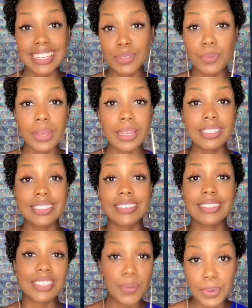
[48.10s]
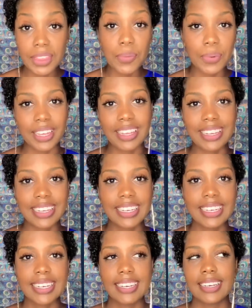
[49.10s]
week's sip of the week
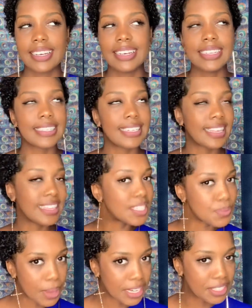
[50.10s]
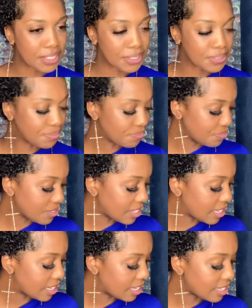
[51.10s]
is nothing special.
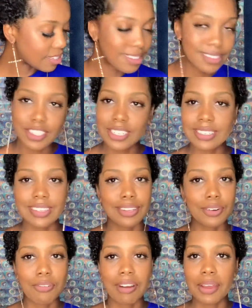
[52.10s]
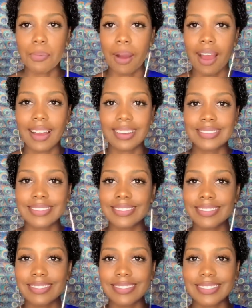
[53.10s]
It's just a little red wine.
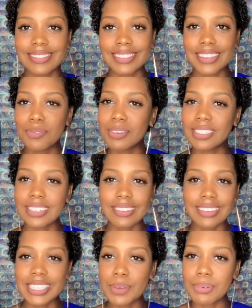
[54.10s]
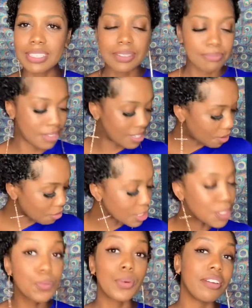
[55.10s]
We're just gonna sip on some good old
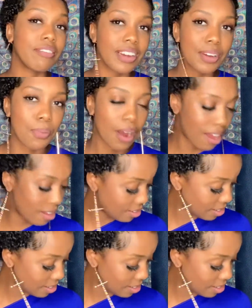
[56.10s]
sweet red wine.